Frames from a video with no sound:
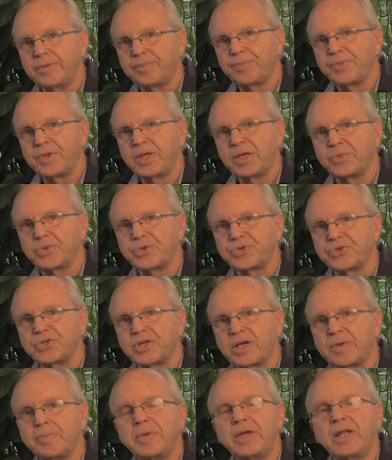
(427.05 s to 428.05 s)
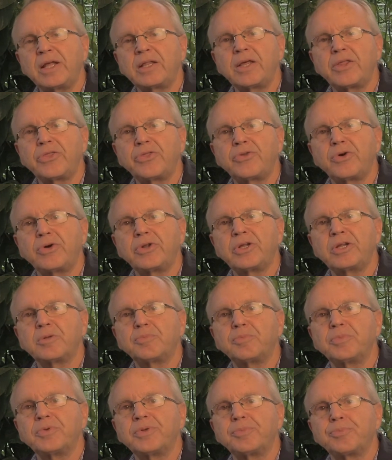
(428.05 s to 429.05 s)
he was immediately thrown
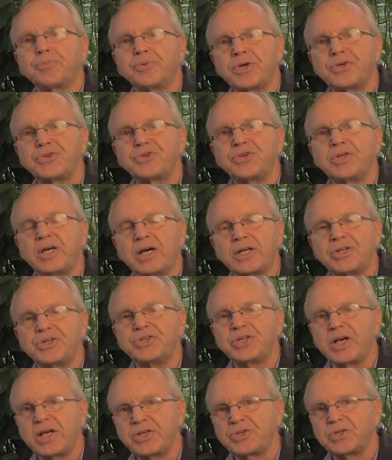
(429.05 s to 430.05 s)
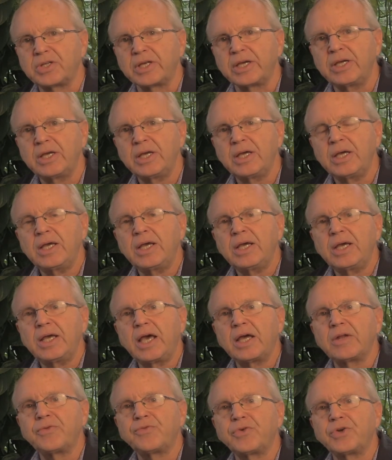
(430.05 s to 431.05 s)
into prison unjustly.
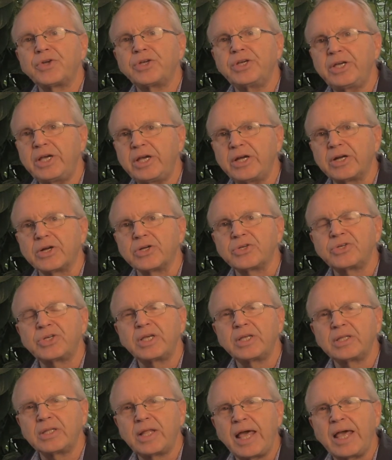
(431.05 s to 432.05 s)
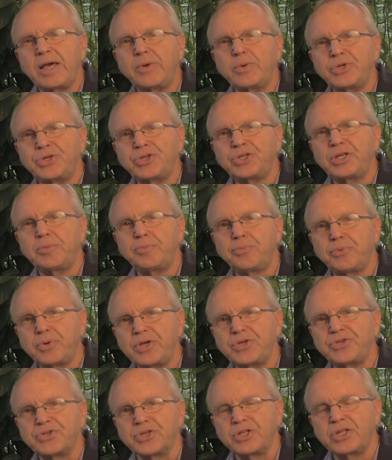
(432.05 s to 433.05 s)
And for years, he languished in
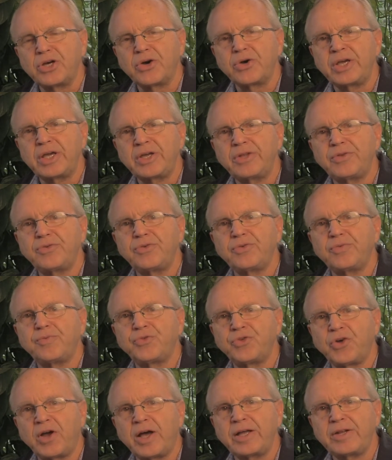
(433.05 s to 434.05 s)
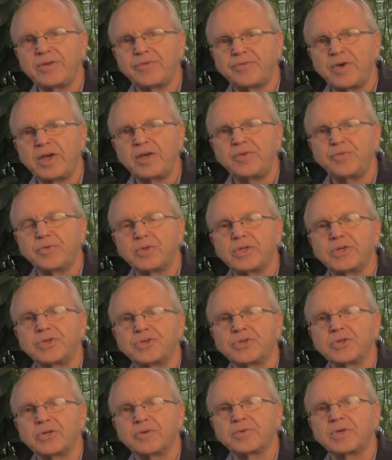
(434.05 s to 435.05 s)
prison, though he tried to faithfully
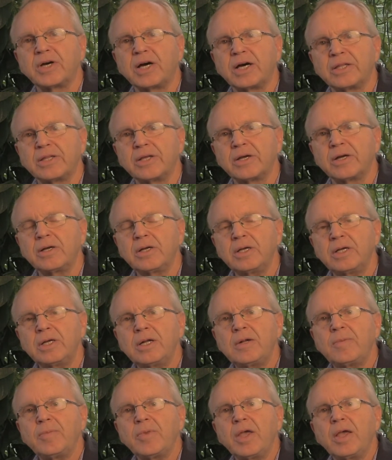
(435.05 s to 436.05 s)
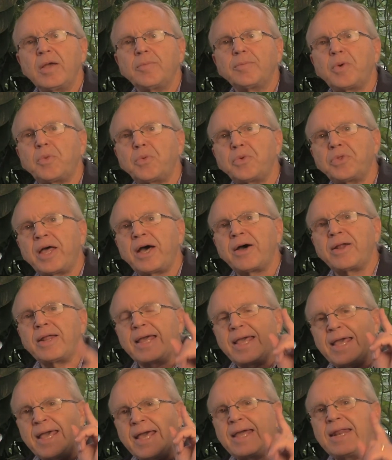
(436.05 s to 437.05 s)
serve God there, but without
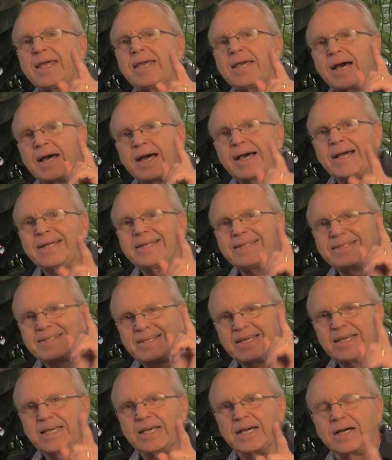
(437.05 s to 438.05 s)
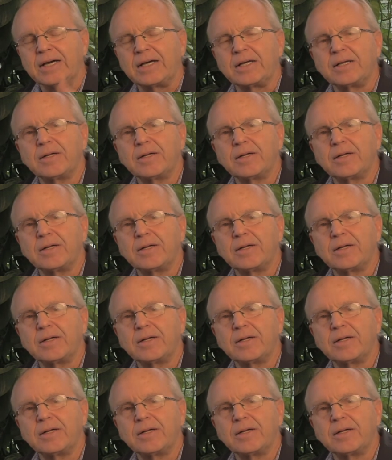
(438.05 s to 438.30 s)
any idea